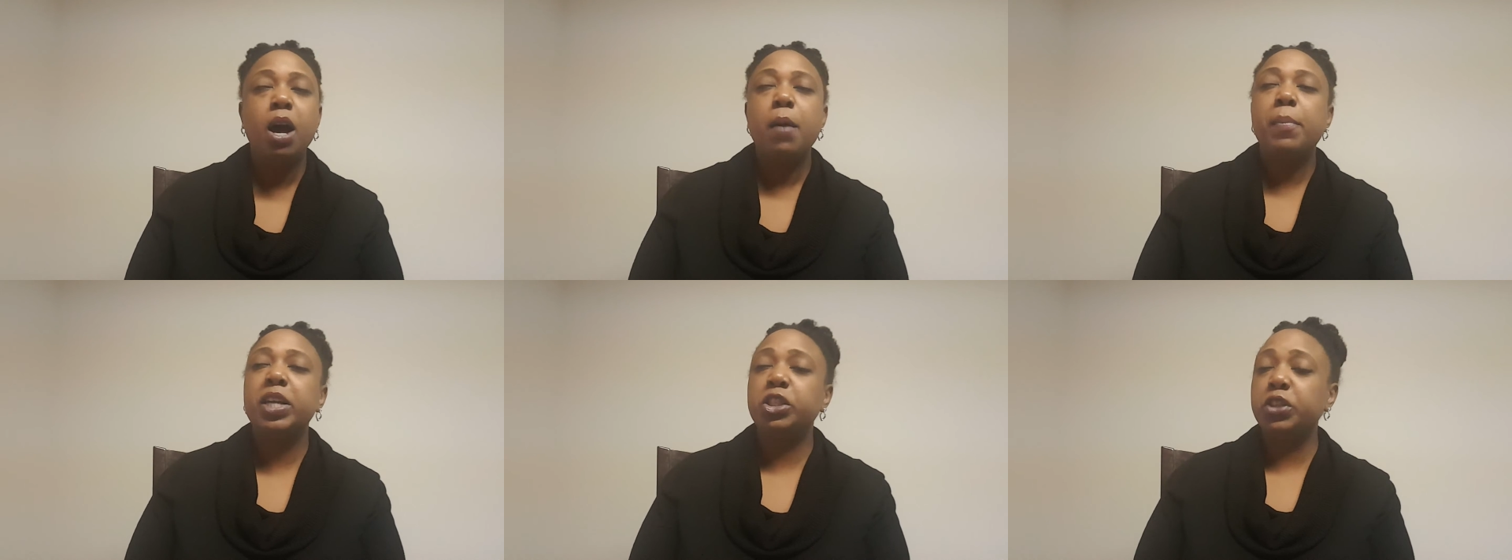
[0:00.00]

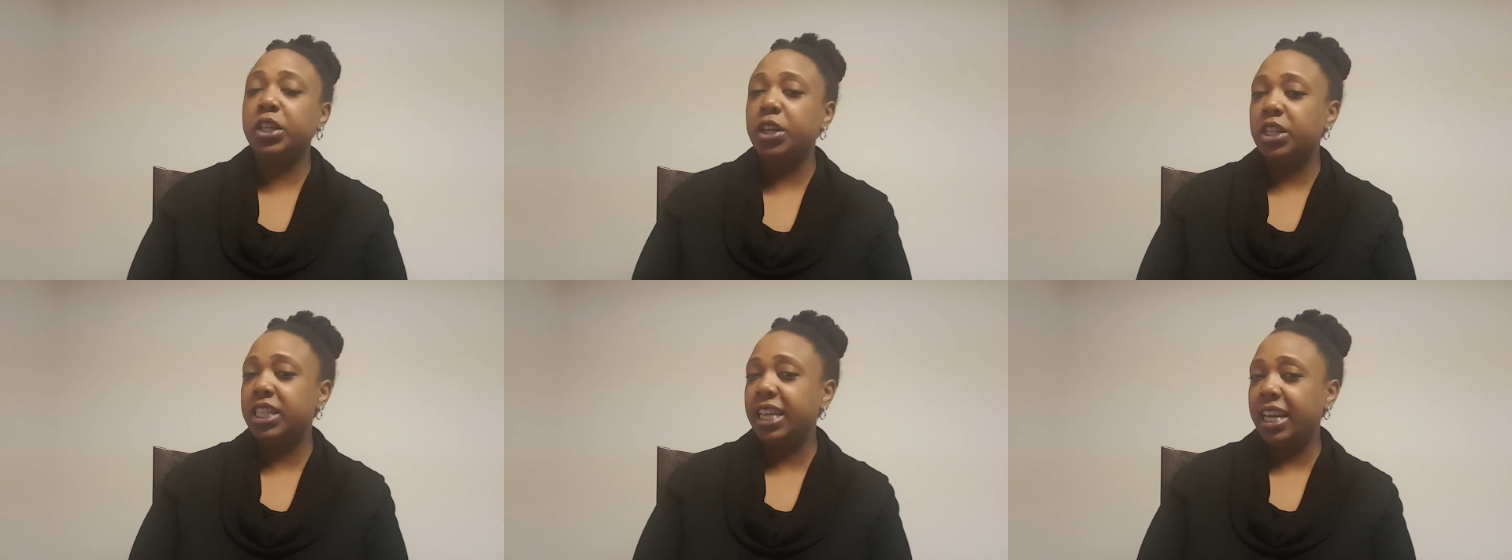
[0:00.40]
But
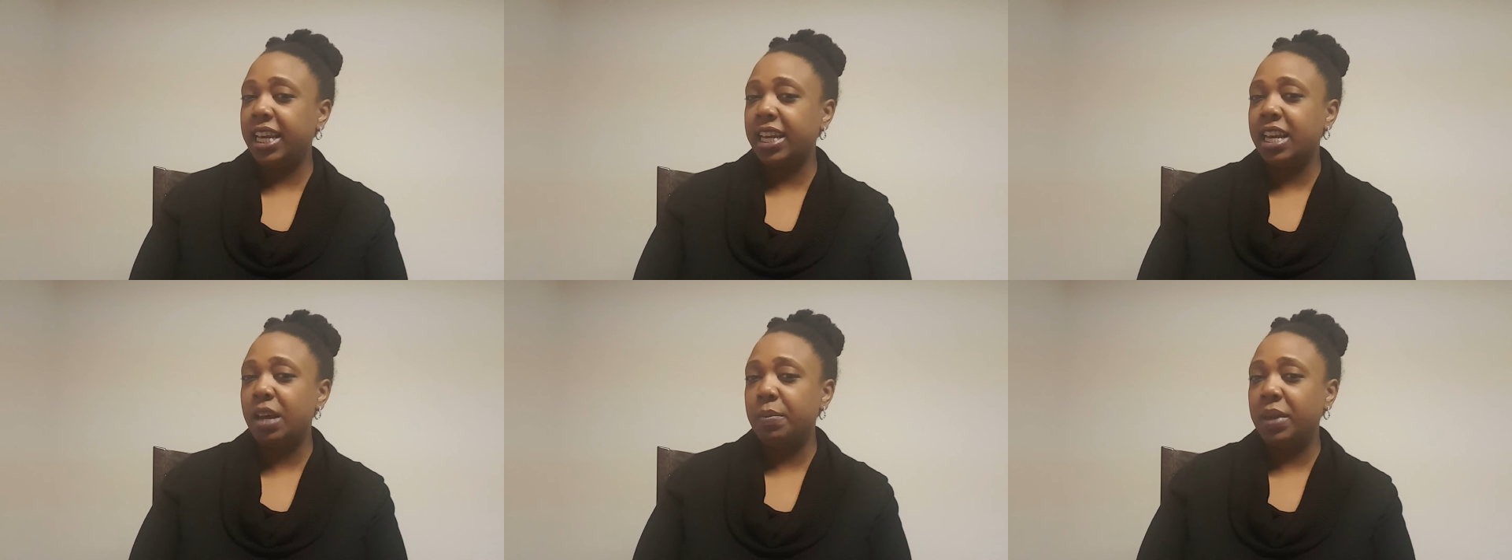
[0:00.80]
Drita
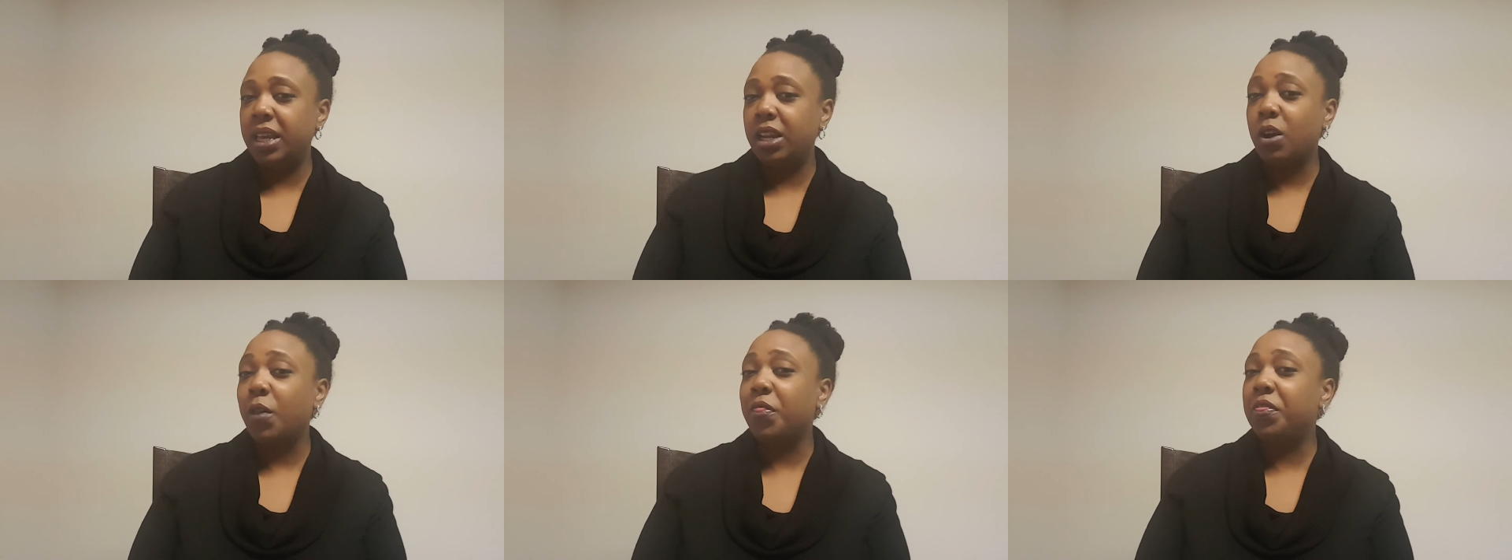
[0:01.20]
did come
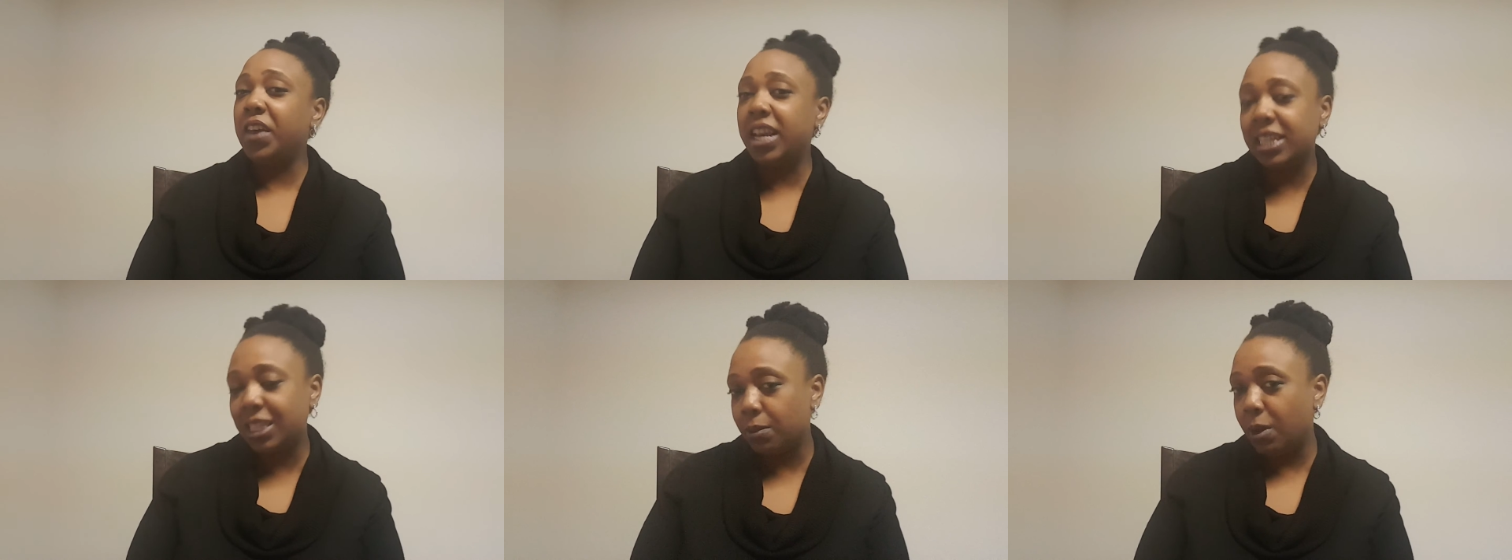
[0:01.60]
in on
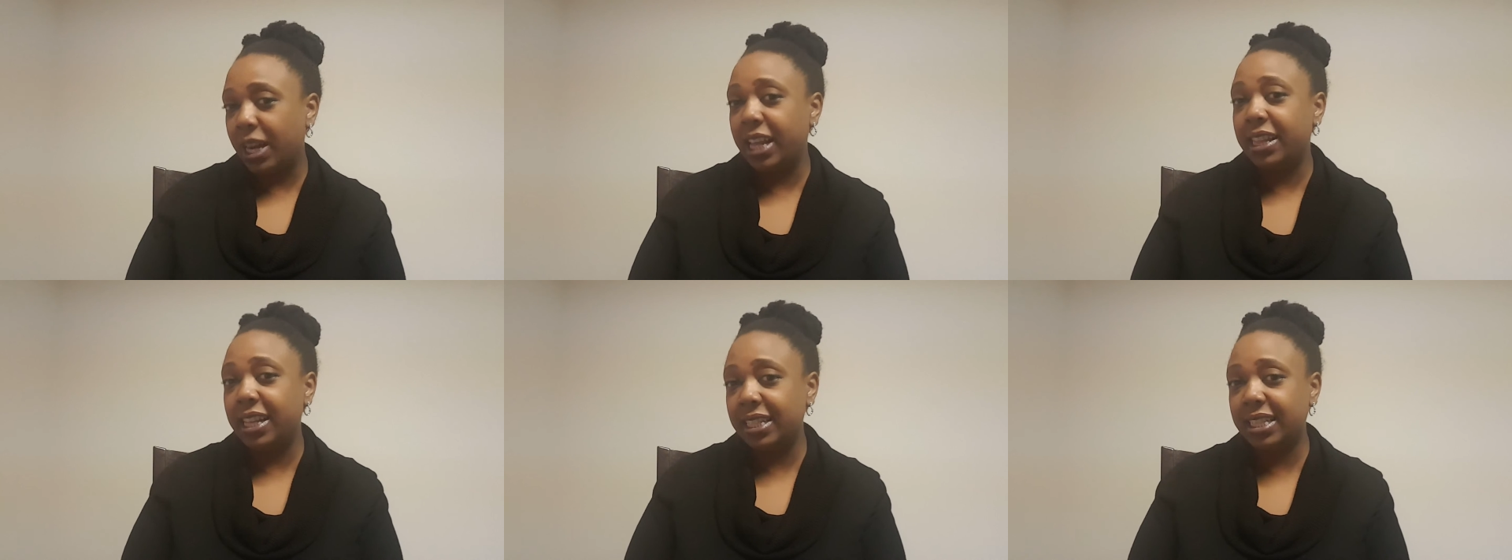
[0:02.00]
this one,
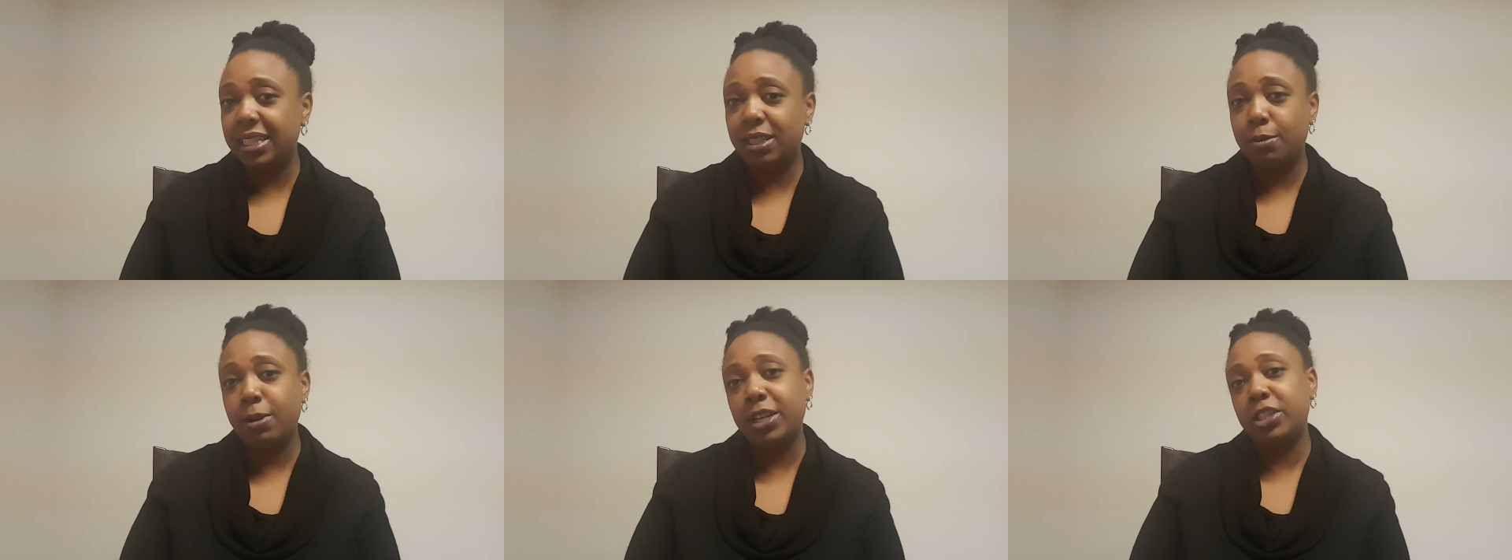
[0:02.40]
and this is
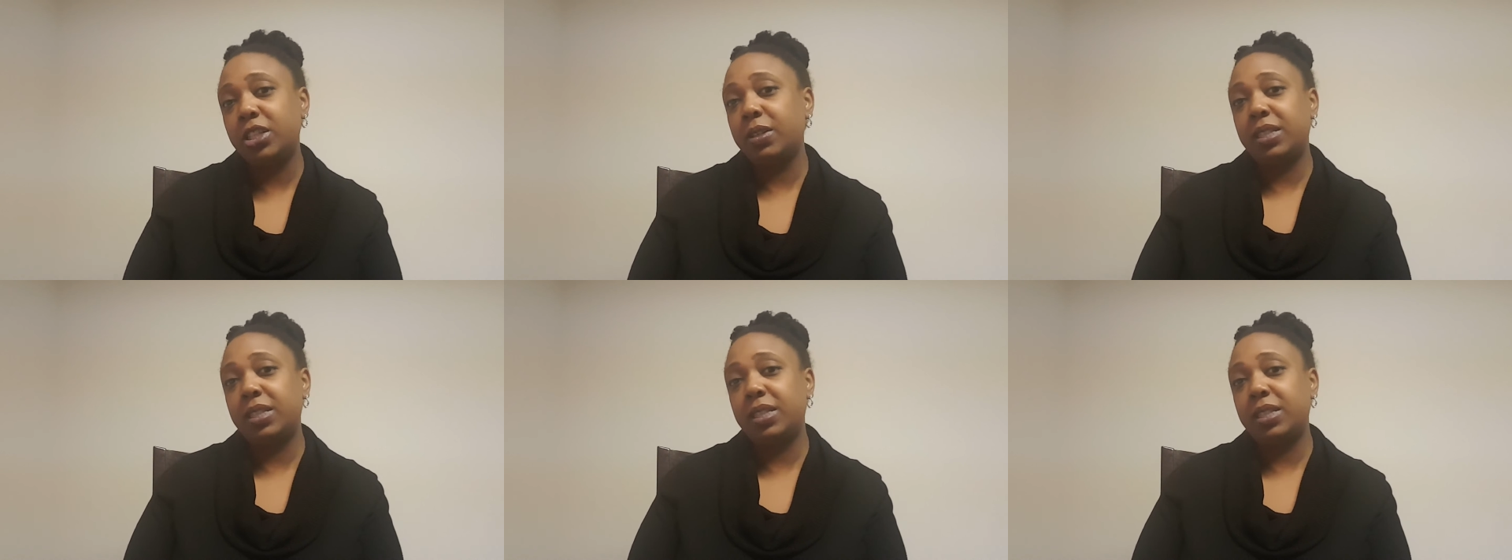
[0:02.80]
the one she